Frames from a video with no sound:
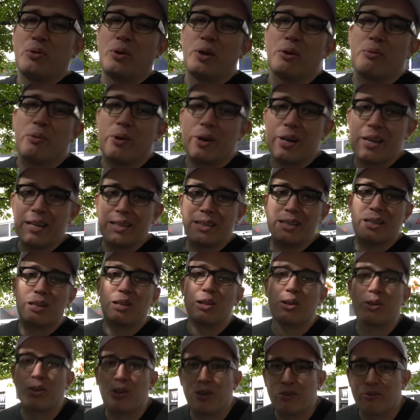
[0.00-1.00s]
point where he
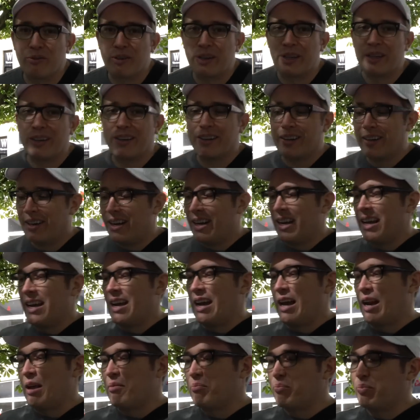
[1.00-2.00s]
did look over here,
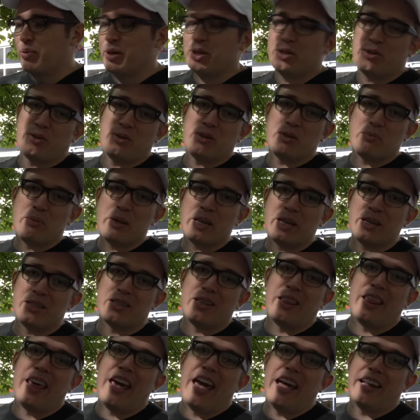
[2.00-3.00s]
and I'm pretty sure it's
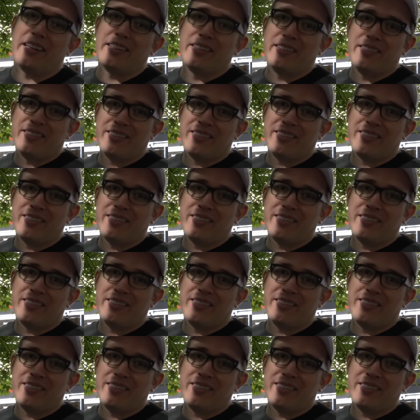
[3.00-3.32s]
because of that.